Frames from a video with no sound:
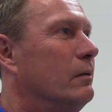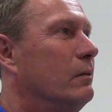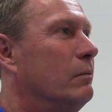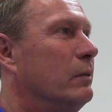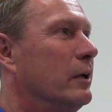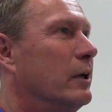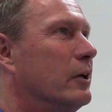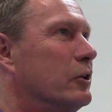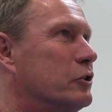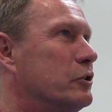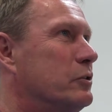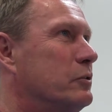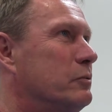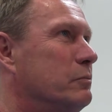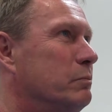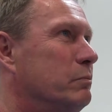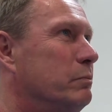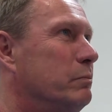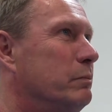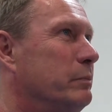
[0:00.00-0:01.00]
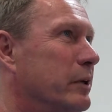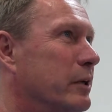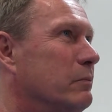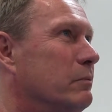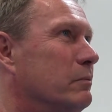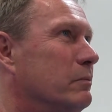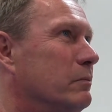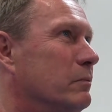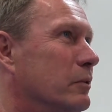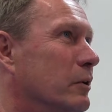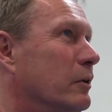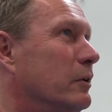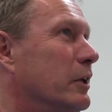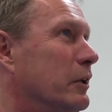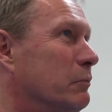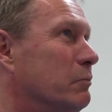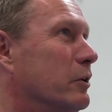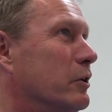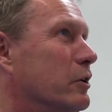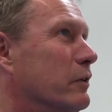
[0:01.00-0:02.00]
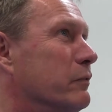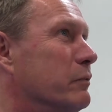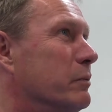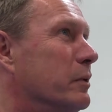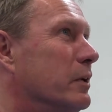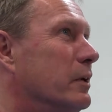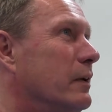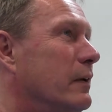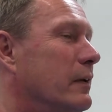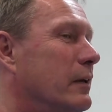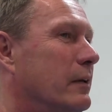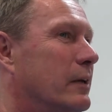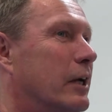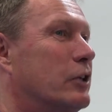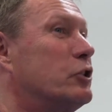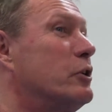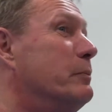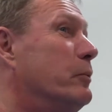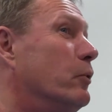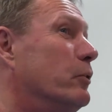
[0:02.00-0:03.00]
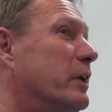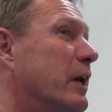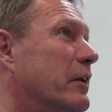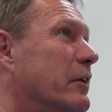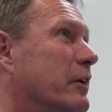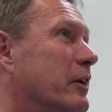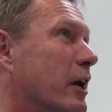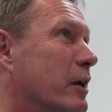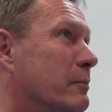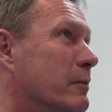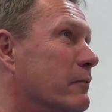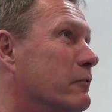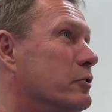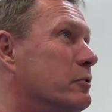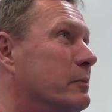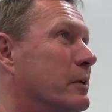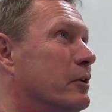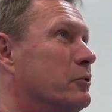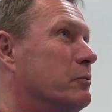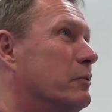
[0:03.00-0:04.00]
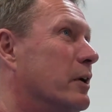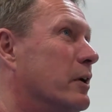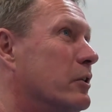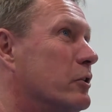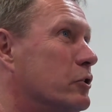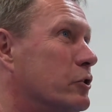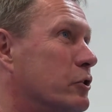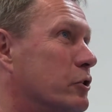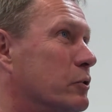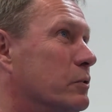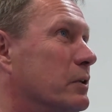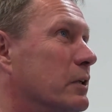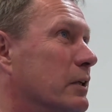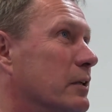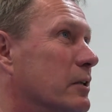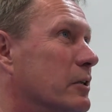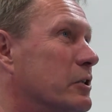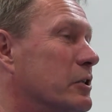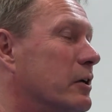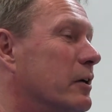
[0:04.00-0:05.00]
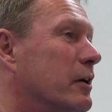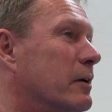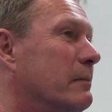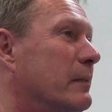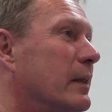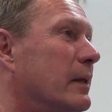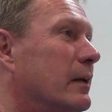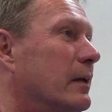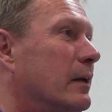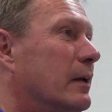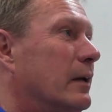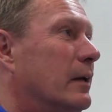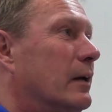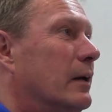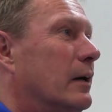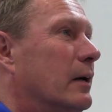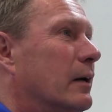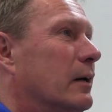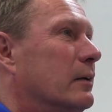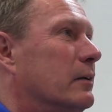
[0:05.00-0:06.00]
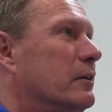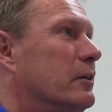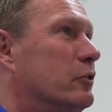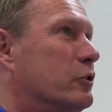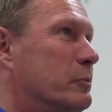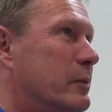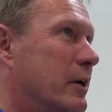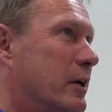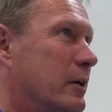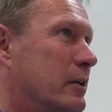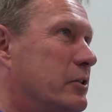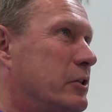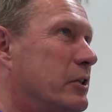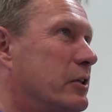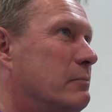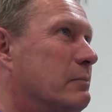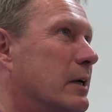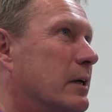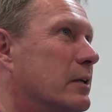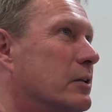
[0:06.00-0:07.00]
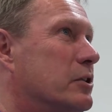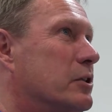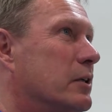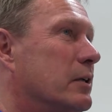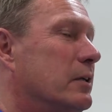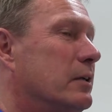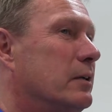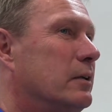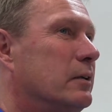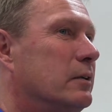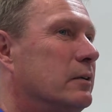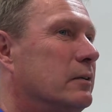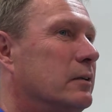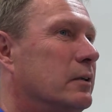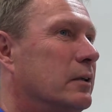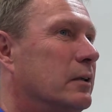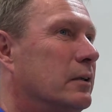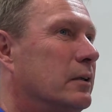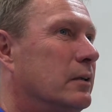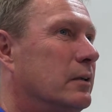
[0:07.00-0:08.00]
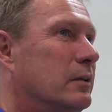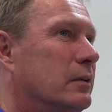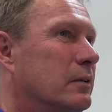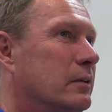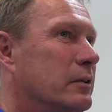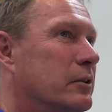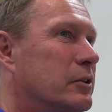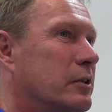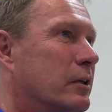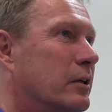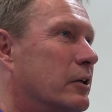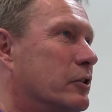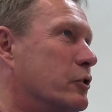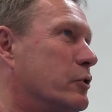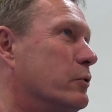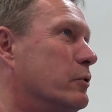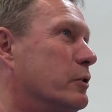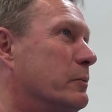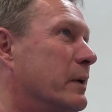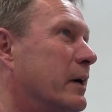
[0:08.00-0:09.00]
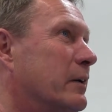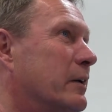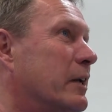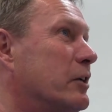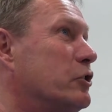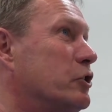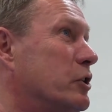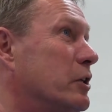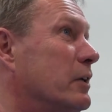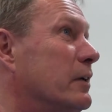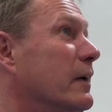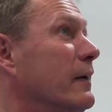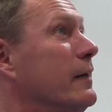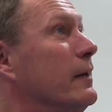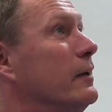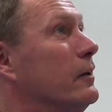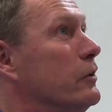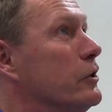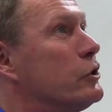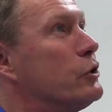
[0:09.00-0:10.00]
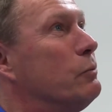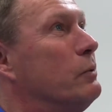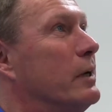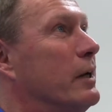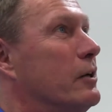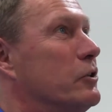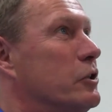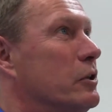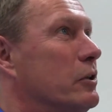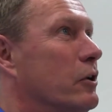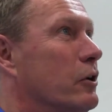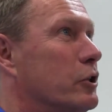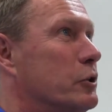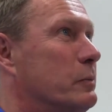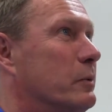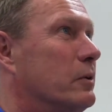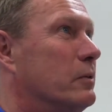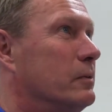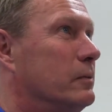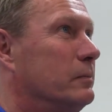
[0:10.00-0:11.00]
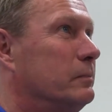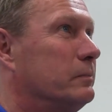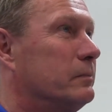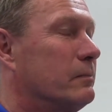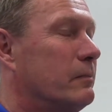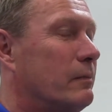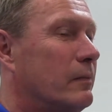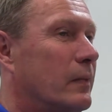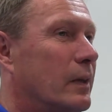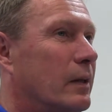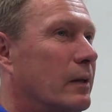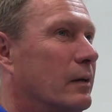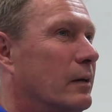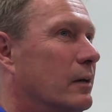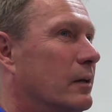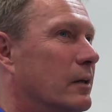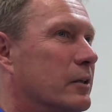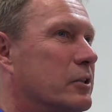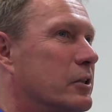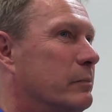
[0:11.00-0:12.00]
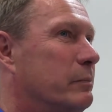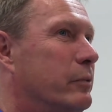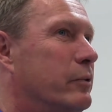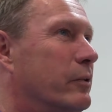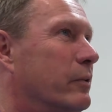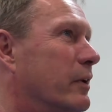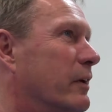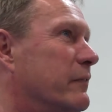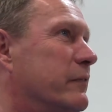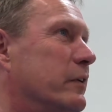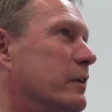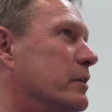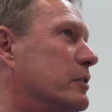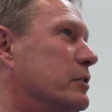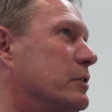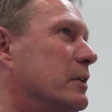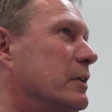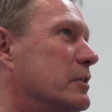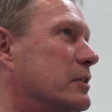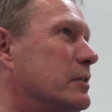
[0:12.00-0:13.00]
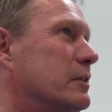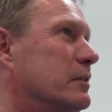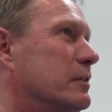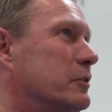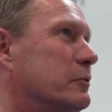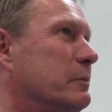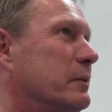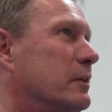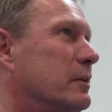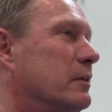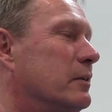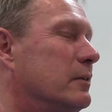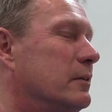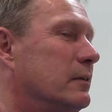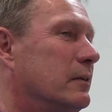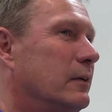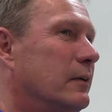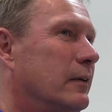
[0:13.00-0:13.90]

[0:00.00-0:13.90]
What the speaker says: when I was being in recovery, actually Paul Denning came over to me. I was riding the Suzuki at the time, and he was my team manager, and he said, let's talk about next year. This is when I was in the hospital. And I said, Paul, I finished, that's it, that's me done.